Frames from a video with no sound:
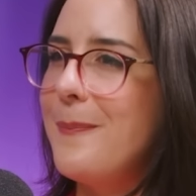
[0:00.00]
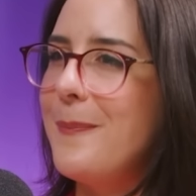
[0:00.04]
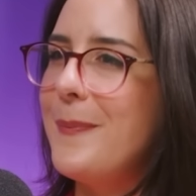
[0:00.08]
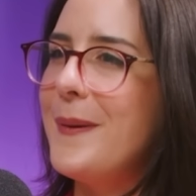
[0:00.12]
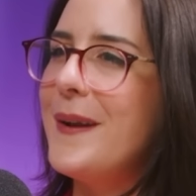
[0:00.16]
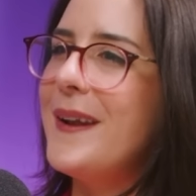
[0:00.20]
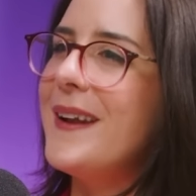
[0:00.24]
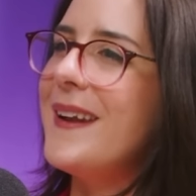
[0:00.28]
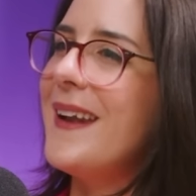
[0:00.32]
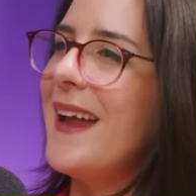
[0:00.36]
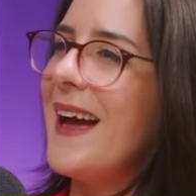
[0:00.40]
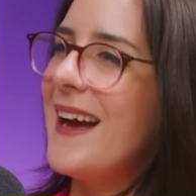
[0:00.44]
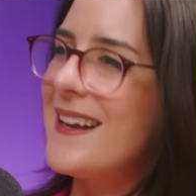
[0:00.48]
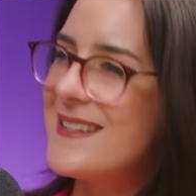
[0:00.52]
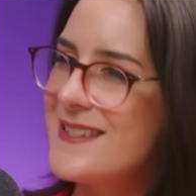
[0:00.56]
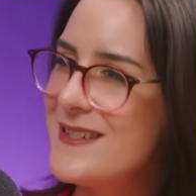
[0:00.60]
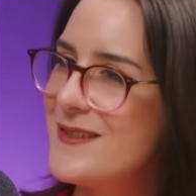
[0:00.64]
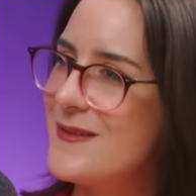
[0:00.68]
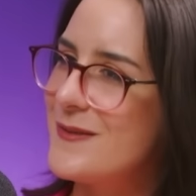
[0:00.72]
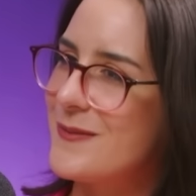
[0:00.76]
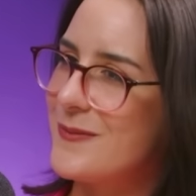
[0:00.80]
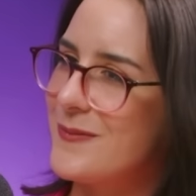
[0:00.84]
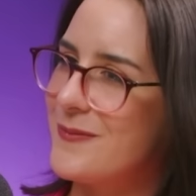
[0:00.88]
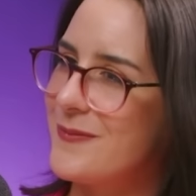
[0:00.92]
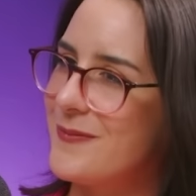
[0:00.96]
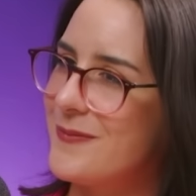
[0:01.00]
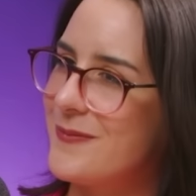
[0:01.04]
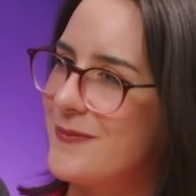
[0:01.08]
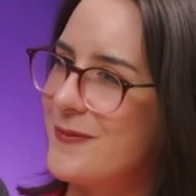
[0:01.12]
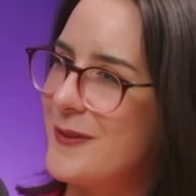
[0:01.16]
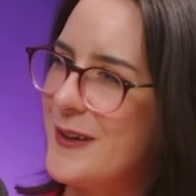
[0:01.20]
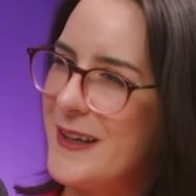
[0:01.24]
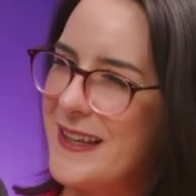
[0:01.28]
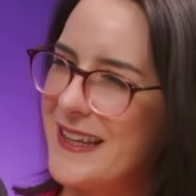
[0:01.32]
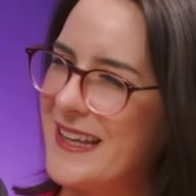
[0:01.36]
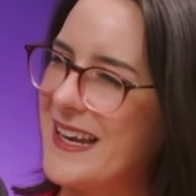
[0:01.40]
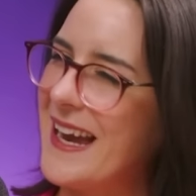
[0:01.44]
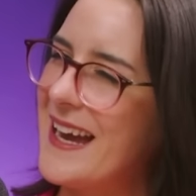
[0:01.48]
But it hasn't
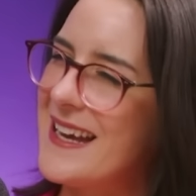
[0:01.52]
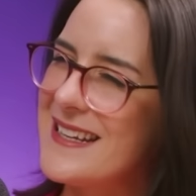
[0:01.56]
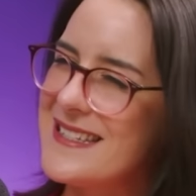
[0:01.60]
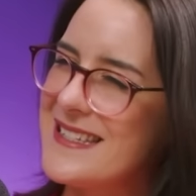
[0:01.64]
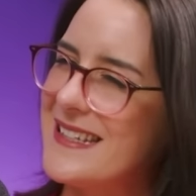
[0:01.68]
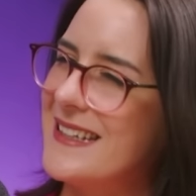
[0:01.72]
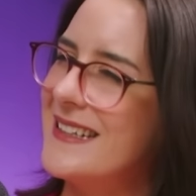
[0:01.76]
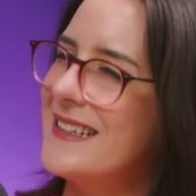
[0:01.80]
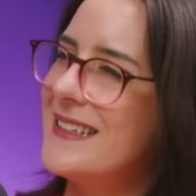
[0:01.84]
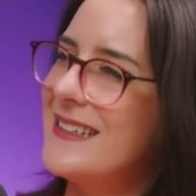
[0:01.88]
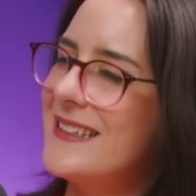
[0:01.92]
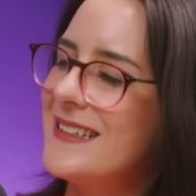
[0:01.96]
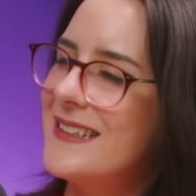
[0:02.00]
really, has it?